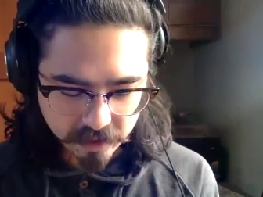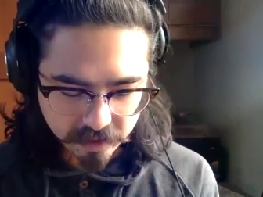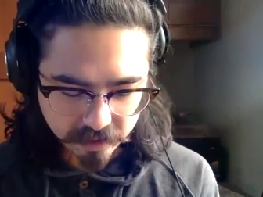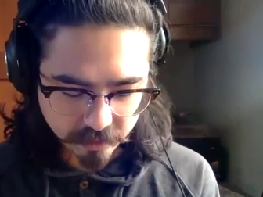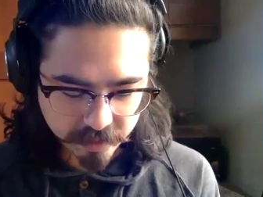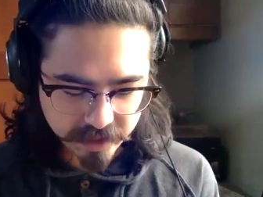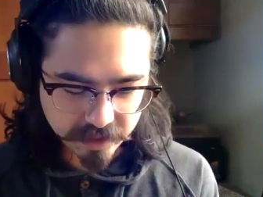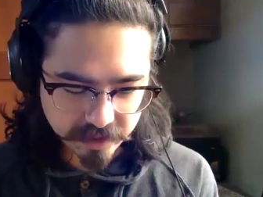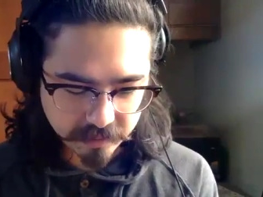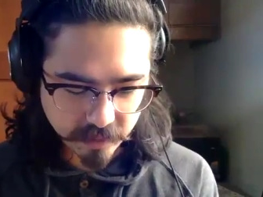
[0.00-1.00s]
are
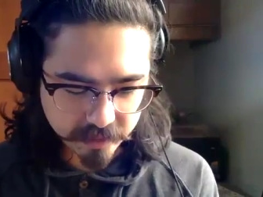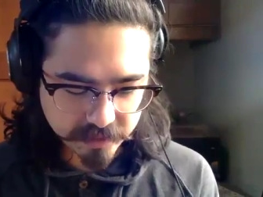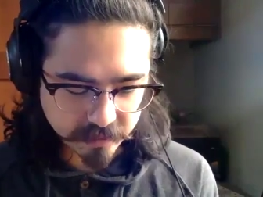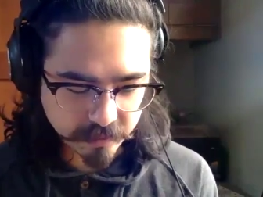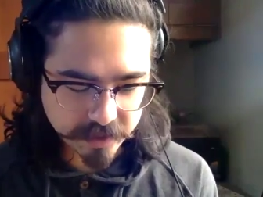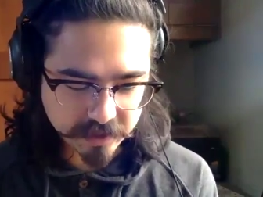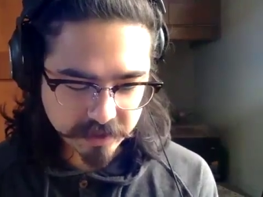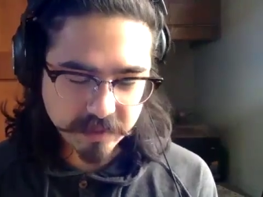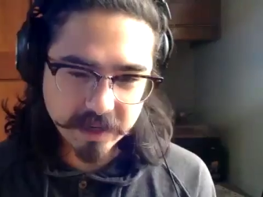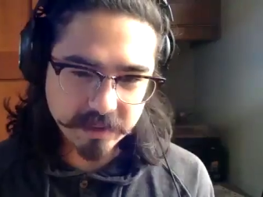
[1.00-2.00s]
3 points of
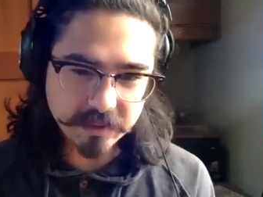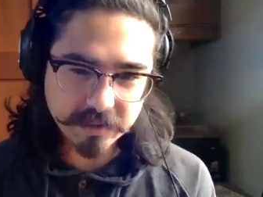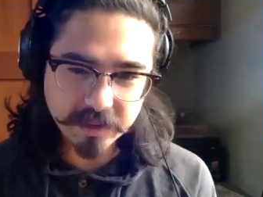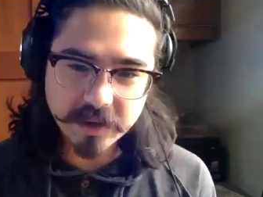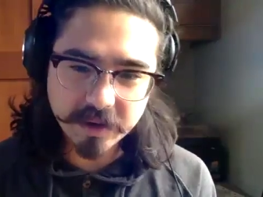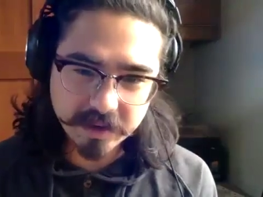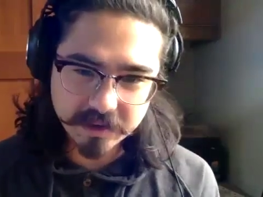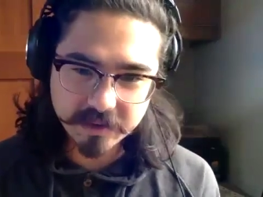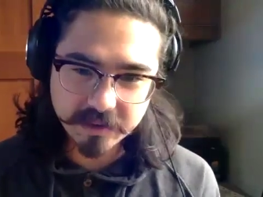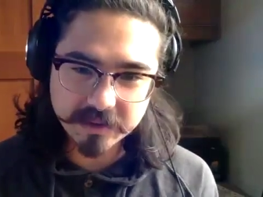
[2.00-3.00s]
wisdom that you have learned
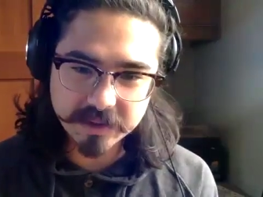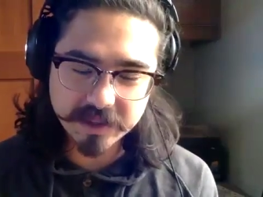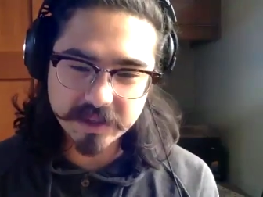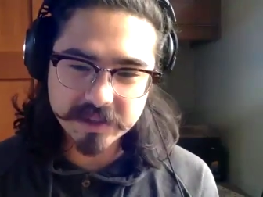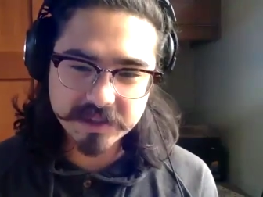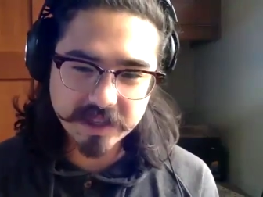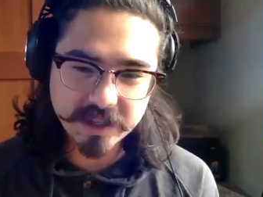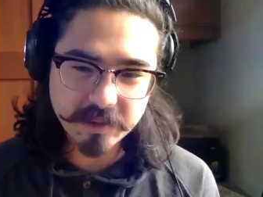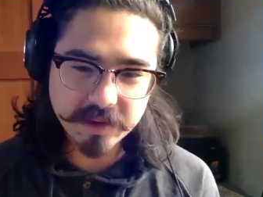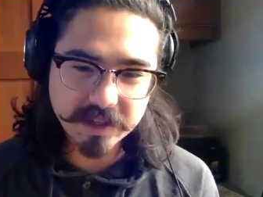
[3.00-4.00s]
throughout the years that
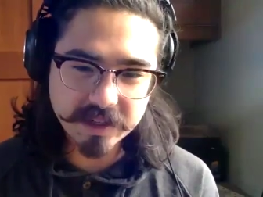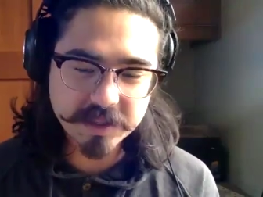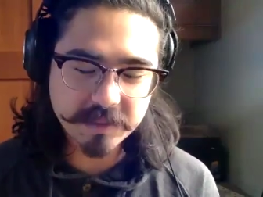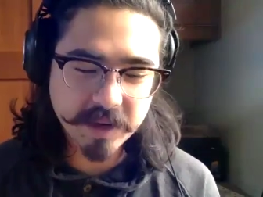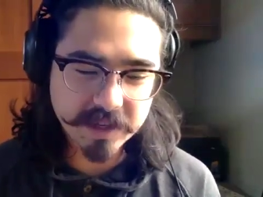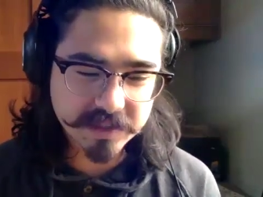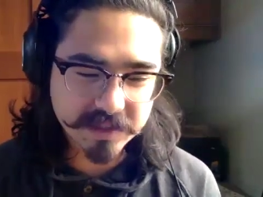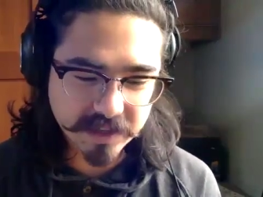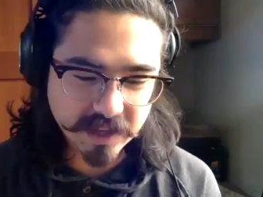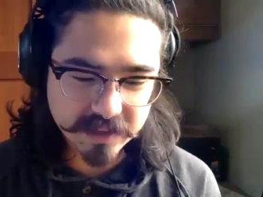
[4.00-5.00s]
you would express
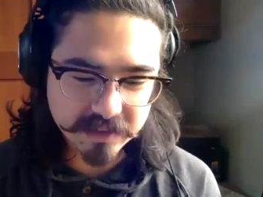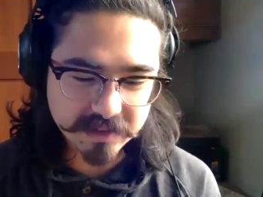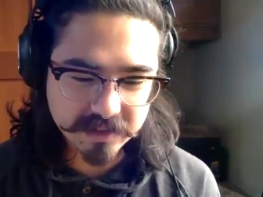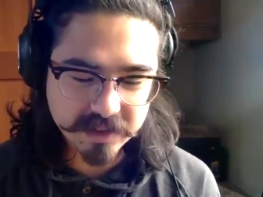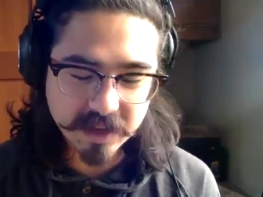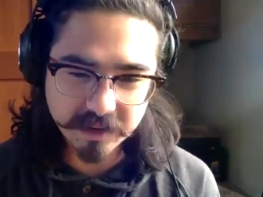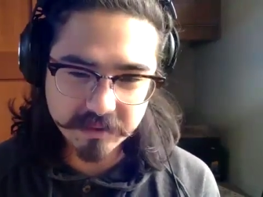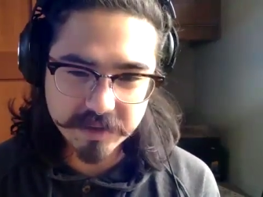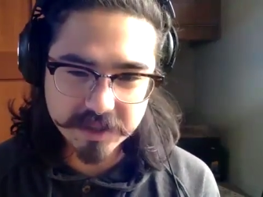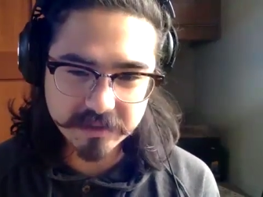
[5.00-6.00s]
to that younger
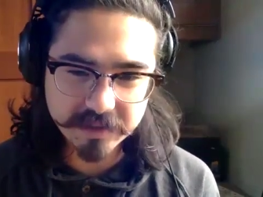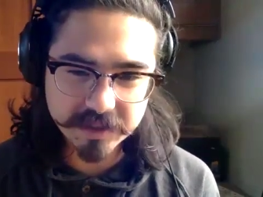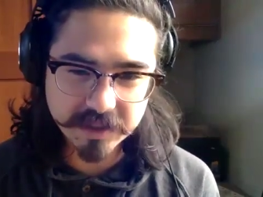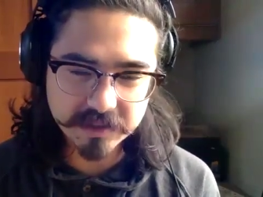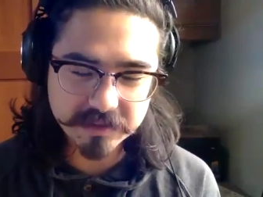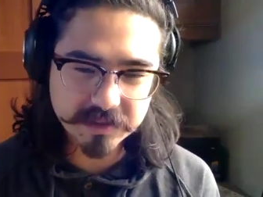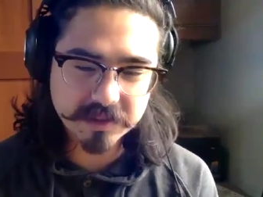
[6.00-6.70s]
version of yourself?